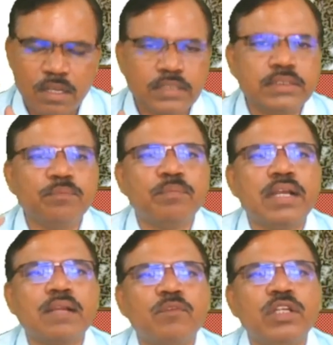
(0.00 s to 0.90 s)
simple
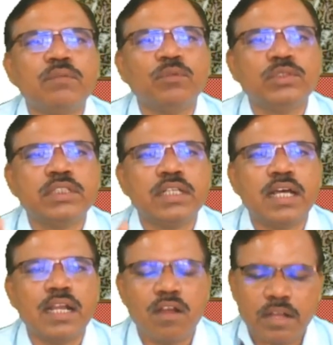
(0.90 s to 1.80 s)
harmonic motion
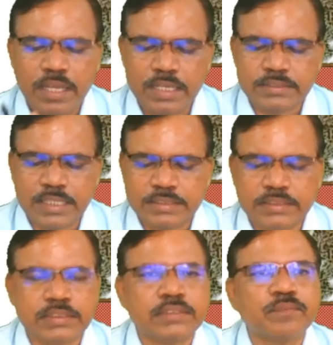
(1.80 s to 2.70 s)
along x
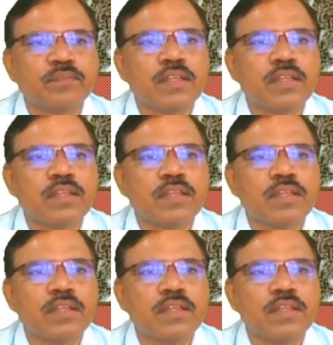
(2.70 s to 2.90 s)
axis,